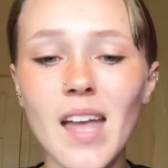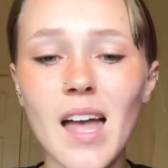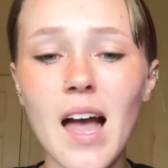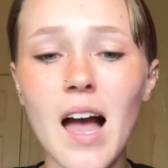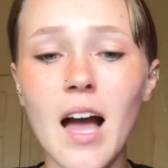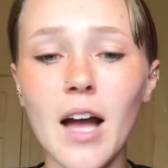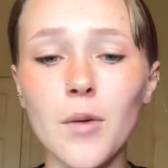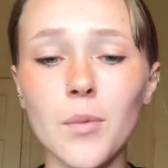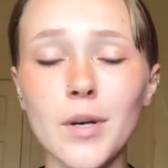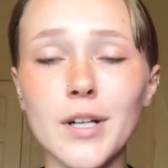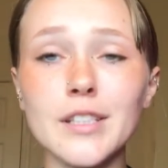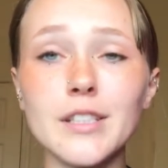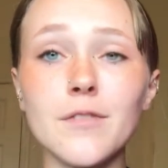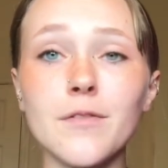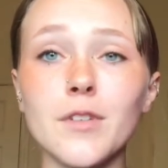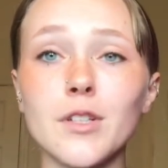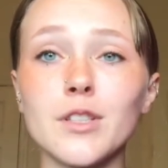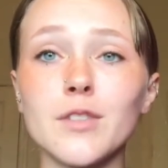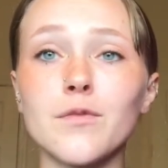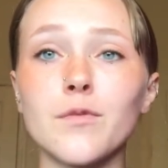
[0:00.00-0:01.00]
I work at the
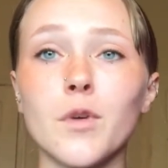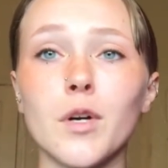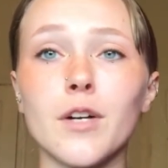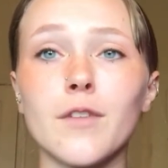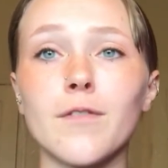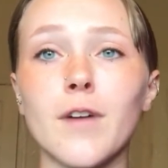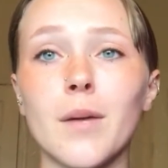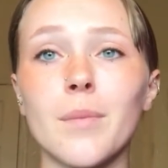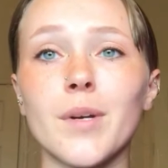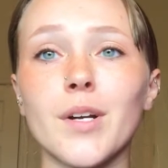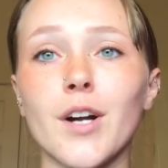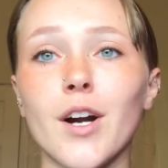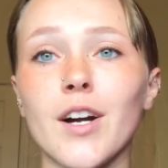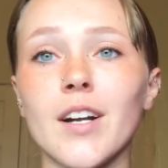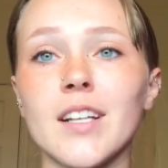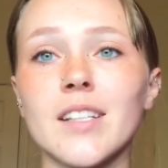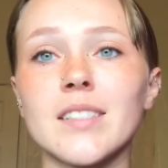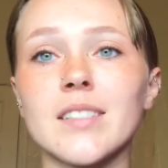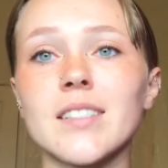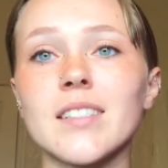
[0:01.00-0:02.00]
Field and Fork Farm and
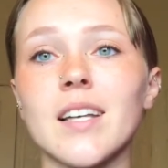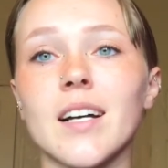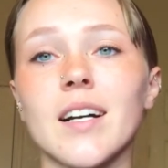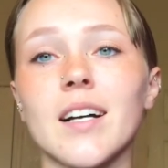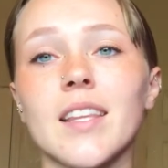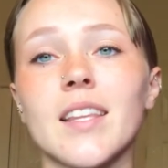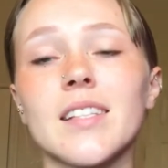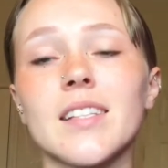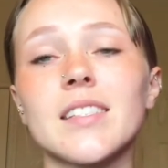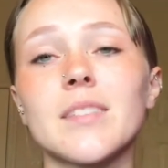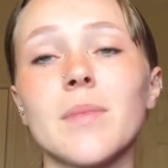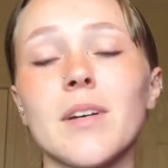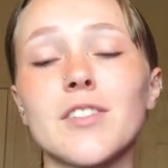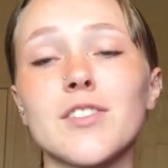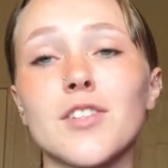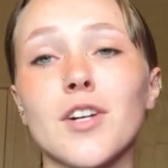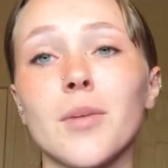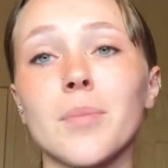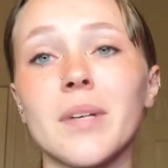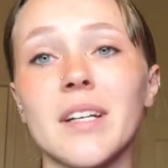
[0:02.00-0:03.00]
Gardens. This
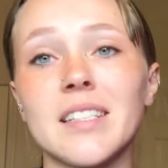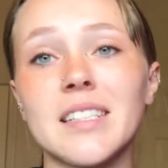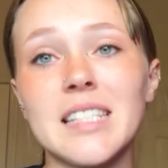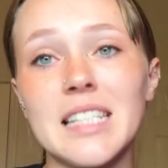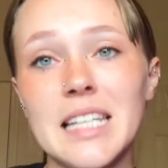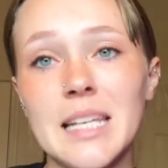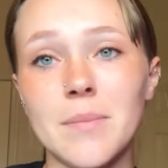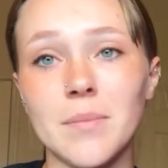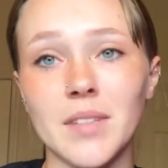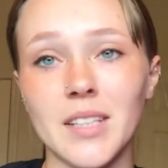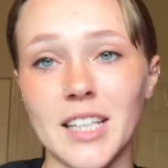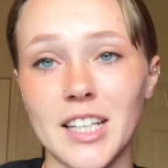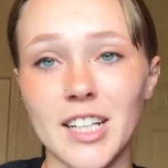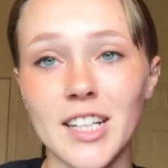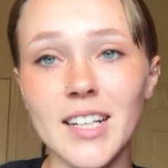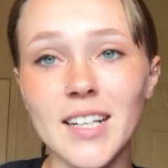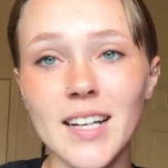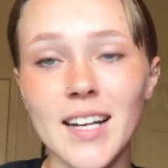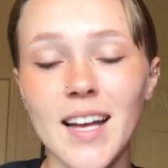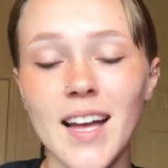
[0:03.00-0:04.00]
semester I'll be a team
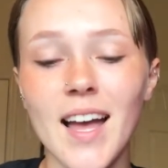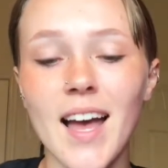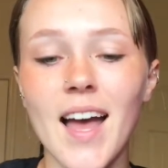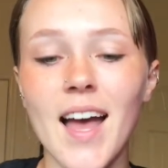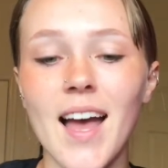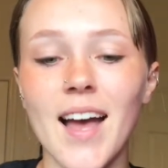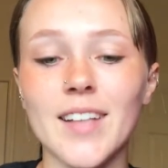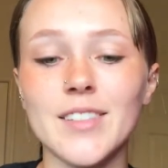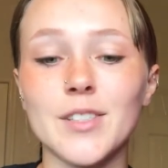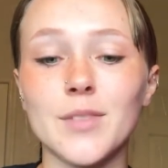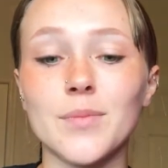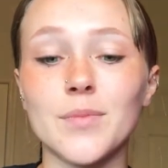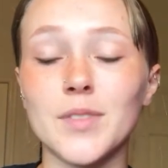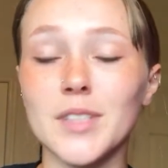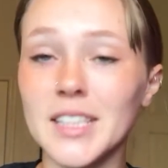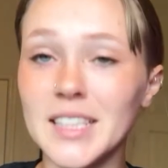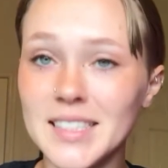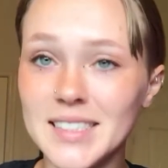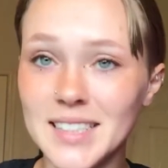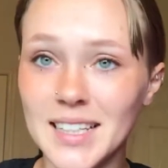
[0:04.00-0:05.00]
leader. And so I'm
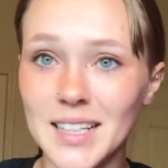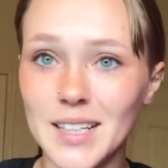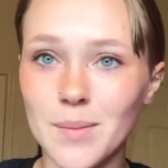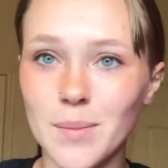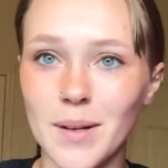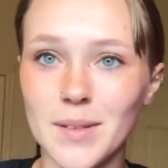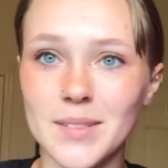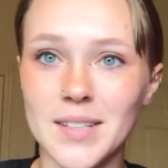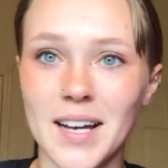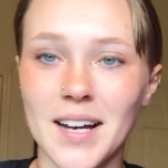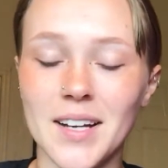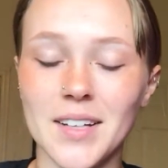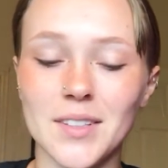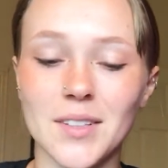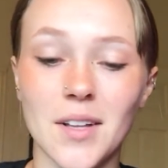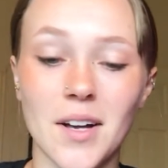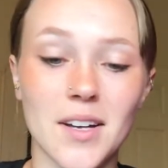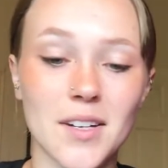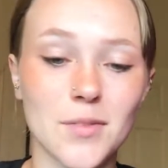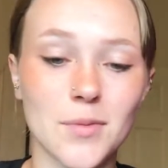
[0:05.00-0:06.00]
really excited about that. A
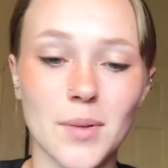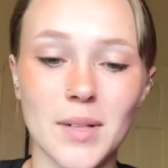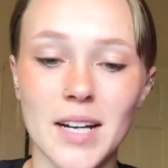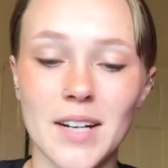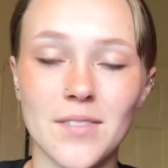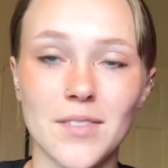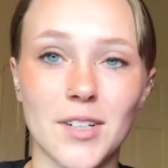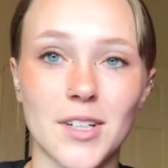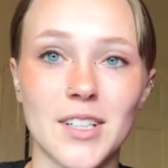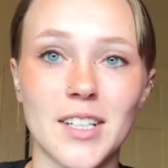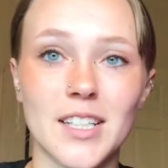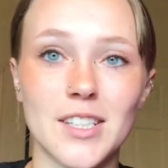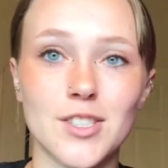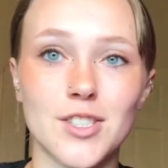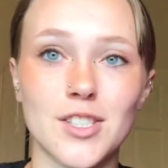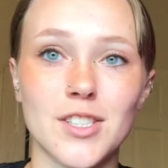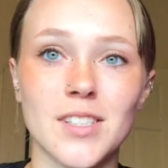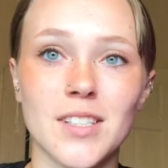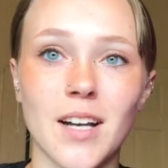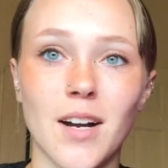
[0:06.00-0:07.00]
lot of what I've learned has
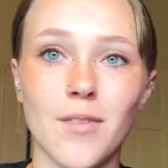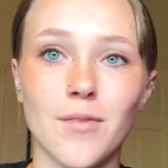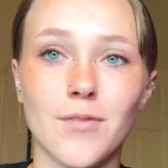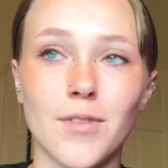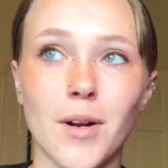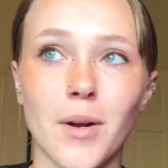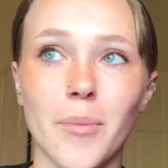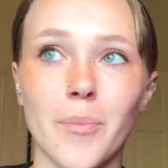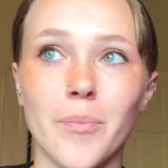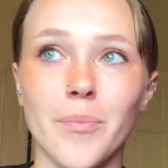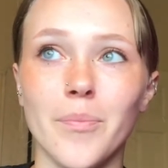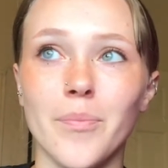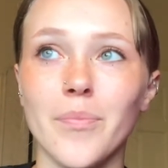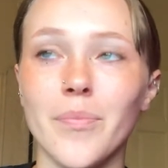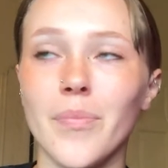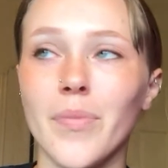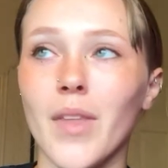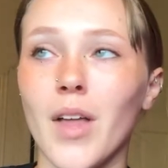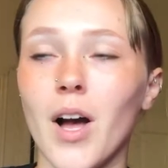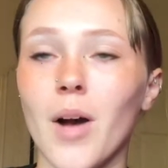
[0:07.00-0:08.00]
just come from
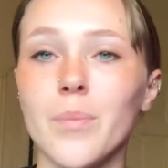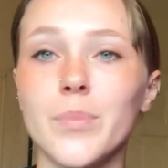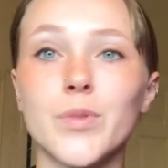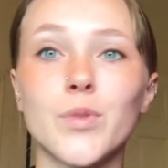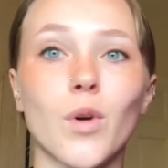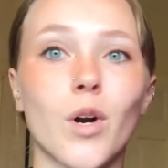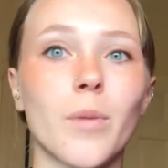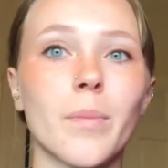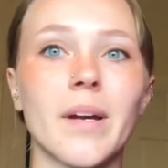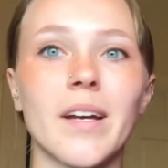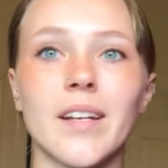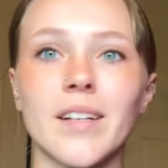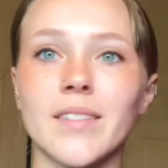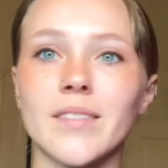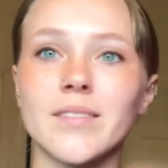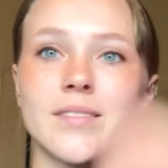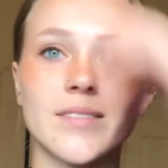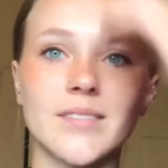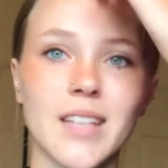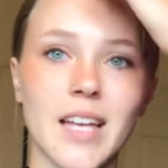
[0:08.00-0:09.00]

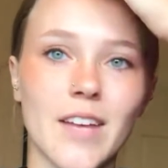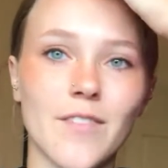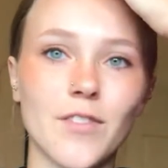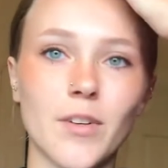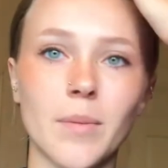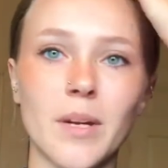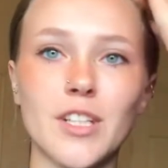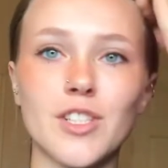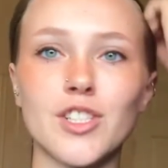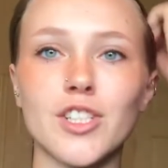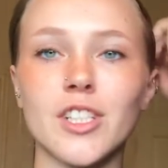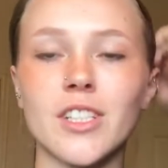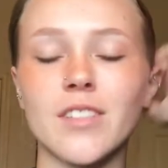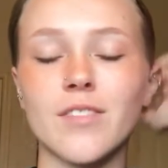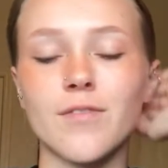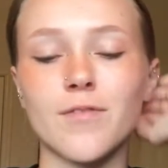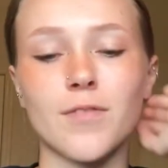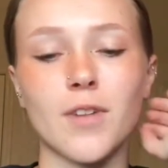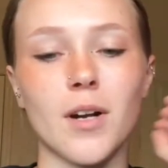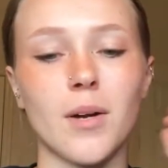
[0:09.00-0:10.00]
absorbing
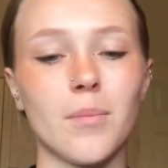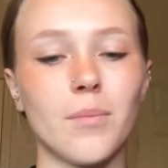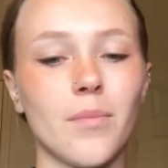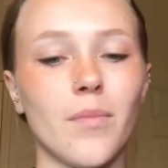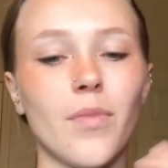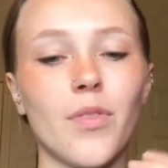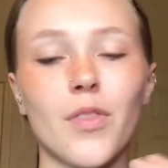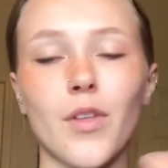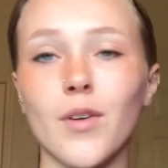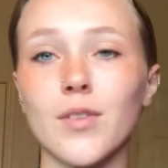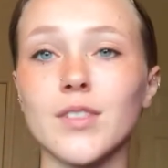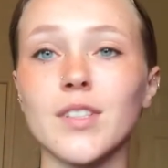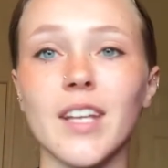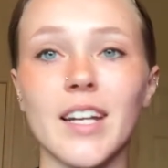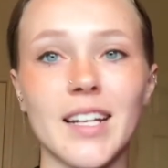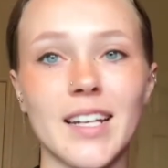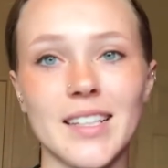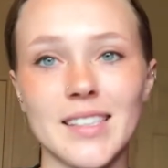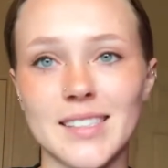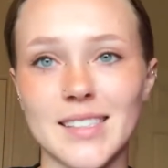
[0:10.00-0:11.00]
information from those
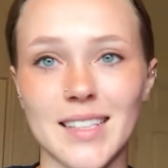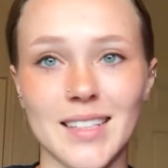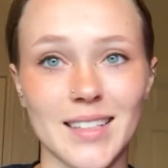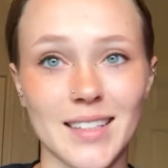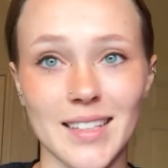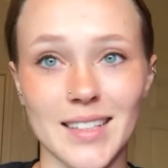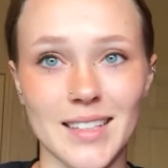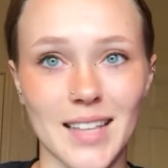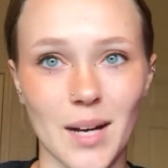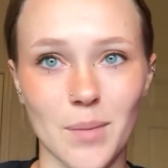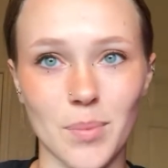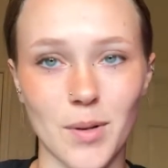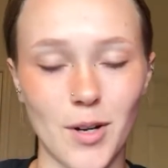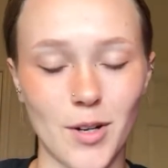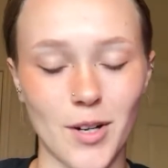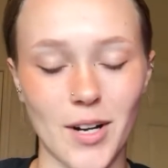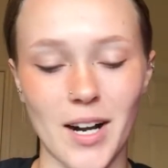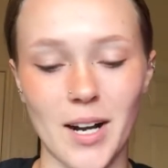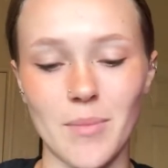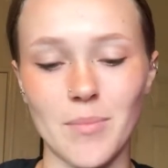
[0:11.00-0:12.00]
ladies that lead that
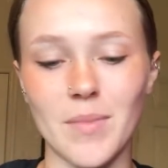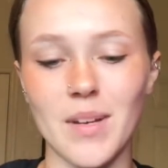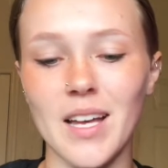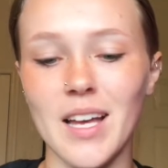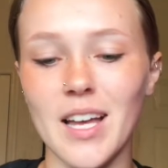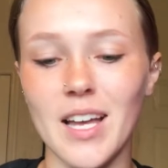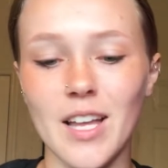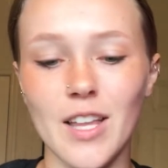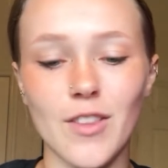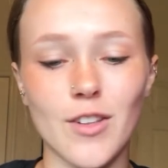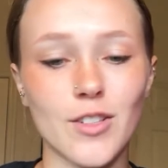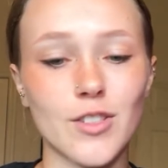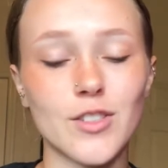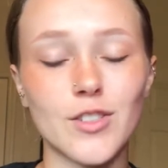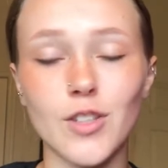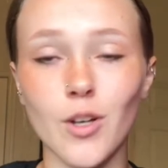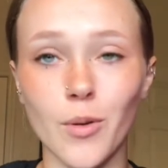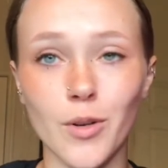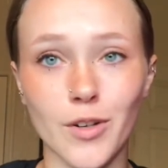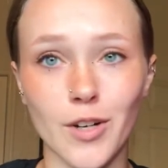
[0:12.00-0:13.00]
program. They're
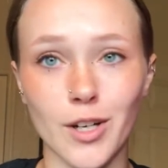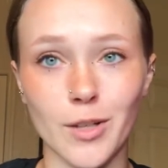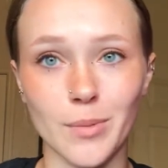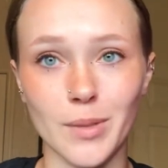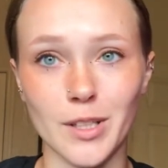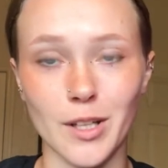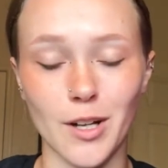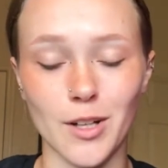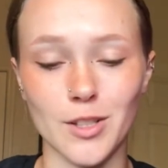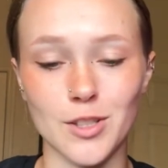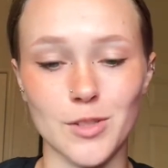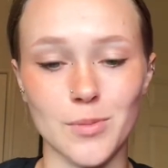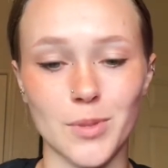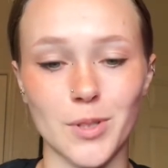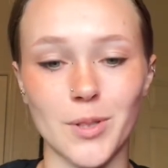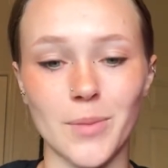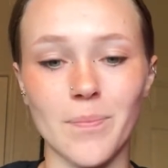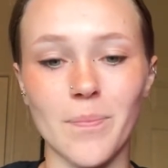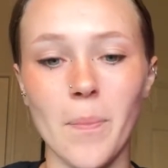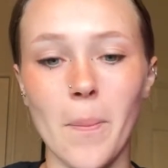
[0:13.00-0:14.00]
so incredibly
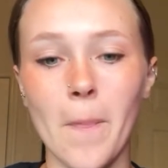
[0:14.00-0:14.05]
knowledgeable.